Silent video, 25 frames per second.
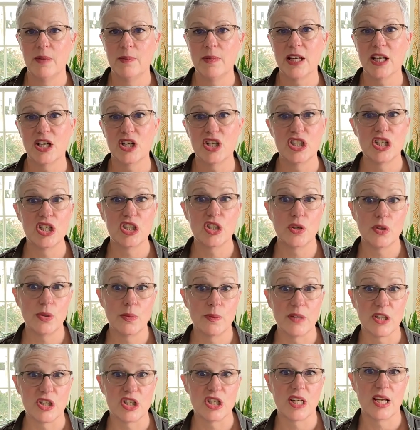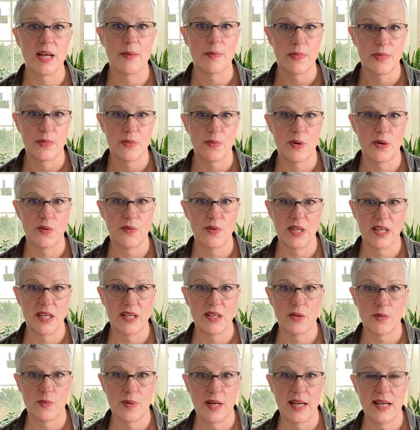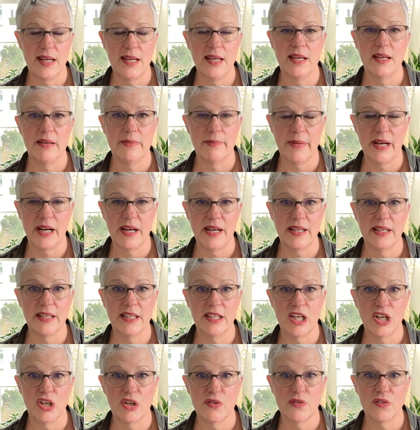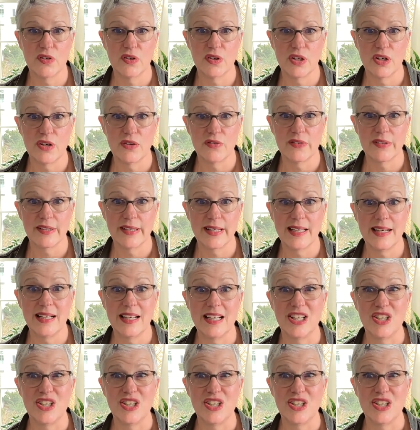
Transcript: Because she told me she kept throwing it away and buying it over and over again.